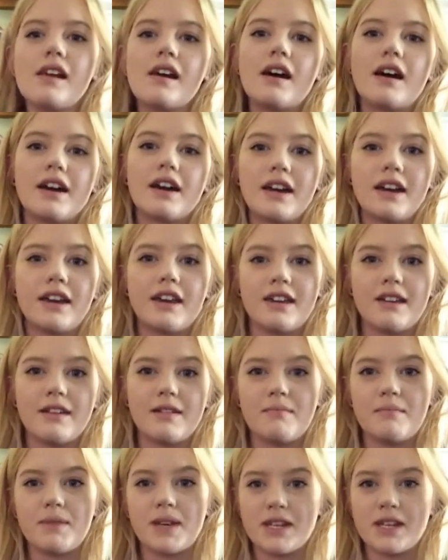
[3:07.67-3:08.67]
I
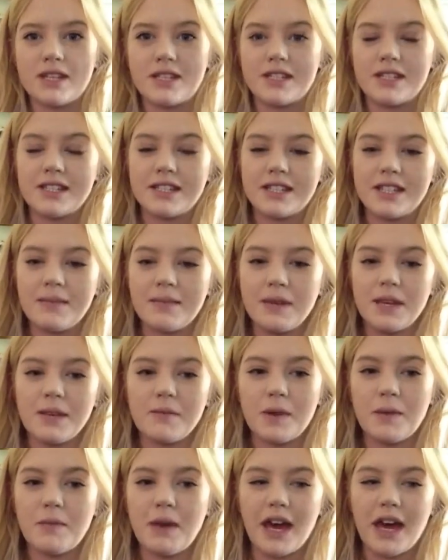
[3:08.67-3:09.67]
am sleeping
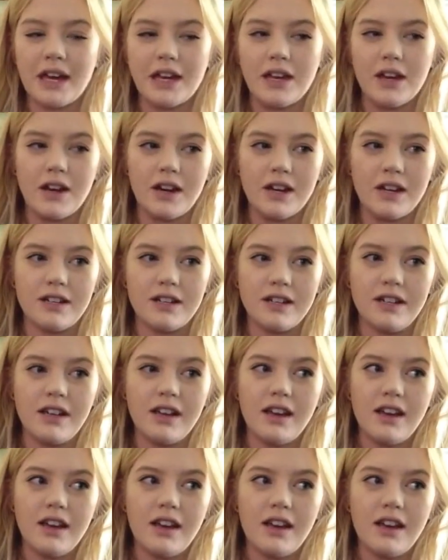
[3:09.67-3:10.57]
in my backyard,